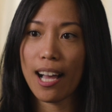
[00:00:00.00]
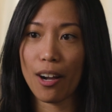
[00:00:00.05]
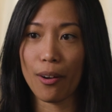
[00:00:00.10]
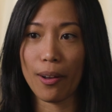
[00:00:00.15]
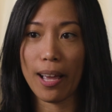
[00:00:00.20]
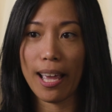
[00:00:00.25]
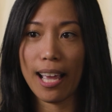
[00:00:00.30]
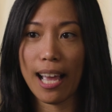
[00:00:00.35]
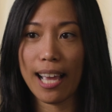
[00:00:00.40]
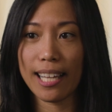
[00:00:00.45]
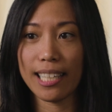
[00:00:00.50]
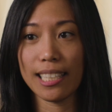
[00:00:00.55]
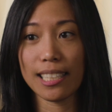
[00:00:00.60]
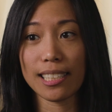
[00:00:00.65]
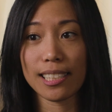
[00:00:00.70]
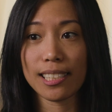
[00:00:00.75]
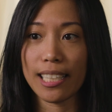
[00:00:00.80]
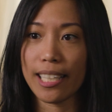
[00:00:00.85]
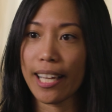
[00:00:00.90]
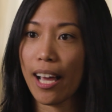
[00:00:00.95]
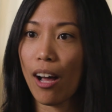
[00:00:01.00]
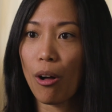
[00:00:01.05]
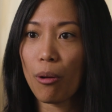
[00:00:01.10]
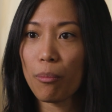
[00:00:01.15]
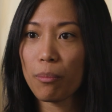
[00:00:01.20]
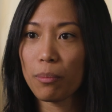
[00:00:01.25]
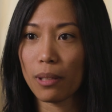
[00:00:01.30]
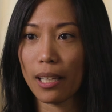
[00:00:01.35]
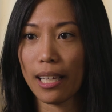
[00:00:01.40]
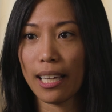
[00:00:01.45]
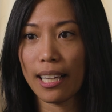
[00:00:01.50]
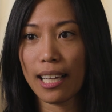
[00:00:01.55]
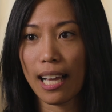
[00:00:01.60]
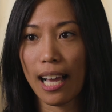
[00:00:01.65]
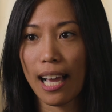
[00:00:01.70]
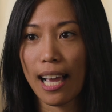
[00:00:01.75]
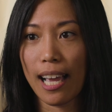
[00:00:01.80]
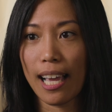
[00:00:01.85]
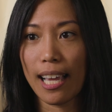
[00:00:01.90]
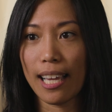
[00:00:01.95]
okay, I need to seek help. Like,
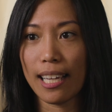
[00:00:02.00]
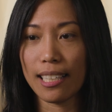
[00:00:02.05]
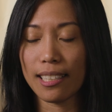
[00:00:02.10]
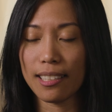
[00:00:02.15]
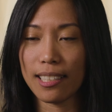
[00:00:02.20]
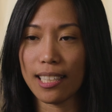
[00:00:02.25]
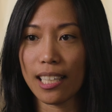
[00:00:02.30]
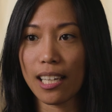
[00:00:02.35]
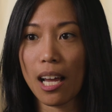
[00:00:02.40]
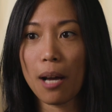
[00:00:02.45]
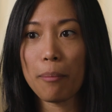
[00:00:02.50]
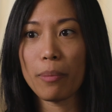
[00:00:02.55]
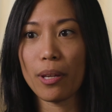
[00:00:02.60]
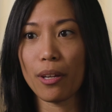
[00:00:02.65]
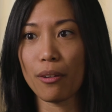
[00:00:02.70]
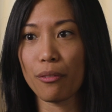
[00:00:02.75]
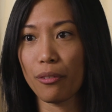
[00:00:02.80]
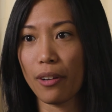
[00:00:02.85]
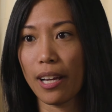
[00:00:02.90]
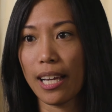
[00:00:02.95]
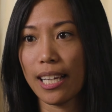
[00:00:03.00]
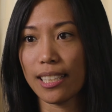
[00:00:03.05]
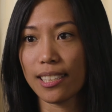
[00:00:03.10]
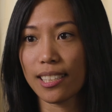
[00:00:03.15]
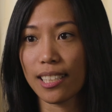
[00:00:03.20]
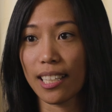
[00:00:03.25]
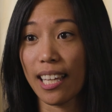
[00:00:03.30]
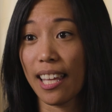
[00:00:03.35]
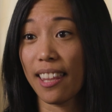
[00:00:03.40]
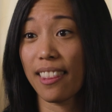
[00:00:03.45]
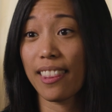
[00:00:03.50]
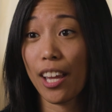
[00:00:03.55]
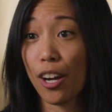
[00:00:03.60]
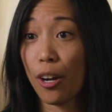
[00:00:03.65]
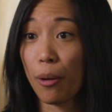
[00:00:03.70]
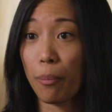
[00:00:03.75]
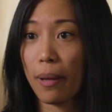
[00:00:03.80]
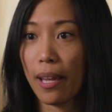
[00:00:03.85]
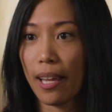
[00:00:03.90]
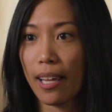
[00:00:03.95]
I need to not be afraid to get
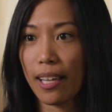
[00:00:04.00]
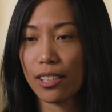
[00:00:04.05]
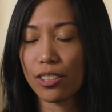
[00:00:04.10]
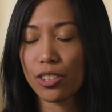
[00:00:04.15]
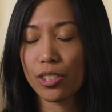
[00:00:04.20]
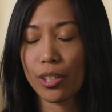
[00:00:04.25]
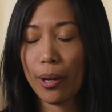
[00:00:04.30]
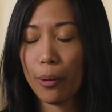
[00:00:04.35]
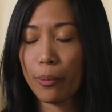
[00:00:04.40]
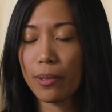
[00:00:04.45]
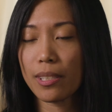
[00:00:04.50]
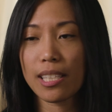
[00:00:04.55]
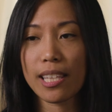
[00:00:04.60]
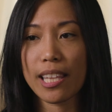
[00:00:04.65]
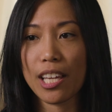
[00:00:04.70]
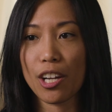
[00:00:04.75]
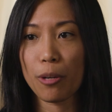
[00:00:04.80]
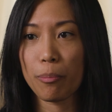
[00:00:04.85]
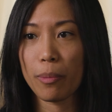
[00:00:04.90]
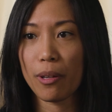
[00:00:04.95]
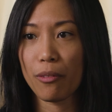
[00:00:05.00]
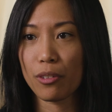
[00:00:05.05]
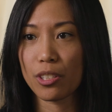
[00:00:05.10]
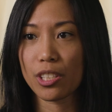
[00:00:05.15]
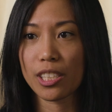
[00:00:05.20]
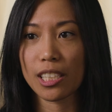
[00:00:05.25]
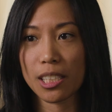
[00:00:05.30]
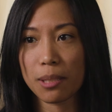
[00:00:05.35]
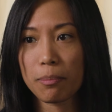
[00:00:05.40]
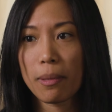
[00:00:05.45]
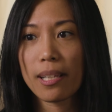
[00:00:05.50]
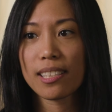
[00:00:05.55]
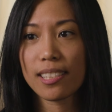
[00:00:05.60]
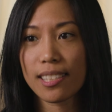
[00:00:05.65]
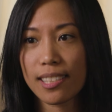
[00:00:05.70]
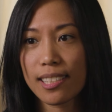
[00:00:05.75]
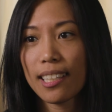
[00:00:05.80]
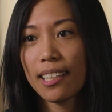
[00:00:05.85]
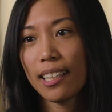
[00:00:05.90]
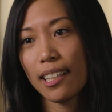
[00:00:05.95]
therapy. And so I went to therapy for 6
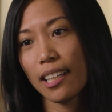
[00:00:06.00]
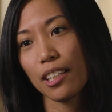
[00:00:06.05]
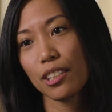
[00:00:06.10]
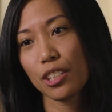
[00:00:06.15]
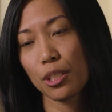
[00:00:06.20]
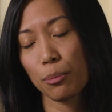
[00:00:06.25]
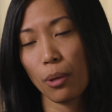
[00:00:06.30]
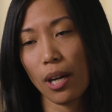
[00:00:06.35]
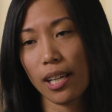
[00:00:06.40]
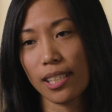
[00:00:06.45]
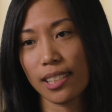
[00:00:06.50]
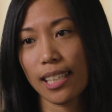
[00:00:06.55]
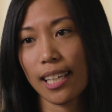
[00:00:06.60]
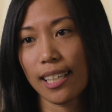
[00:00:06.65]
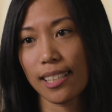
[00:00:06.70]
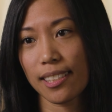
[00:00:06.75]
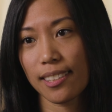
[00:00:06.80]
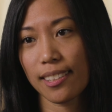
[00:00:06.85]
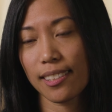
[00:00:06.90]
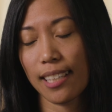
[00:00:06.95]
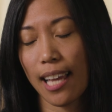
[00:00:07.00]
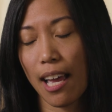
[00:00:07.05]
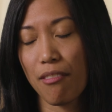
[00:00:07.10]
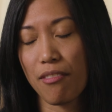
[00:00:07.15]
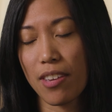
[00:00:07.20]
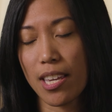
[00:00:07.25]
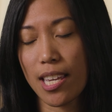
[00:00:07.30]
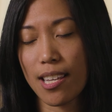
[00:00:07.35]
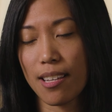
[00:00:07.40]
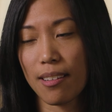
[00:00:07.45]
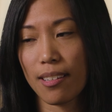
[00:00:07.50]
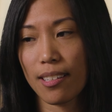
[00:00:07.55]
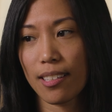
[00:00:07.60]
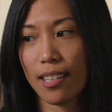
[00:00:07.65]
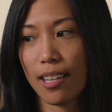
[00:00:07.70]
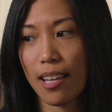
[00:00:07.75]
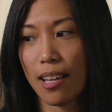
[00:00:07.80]
months to process having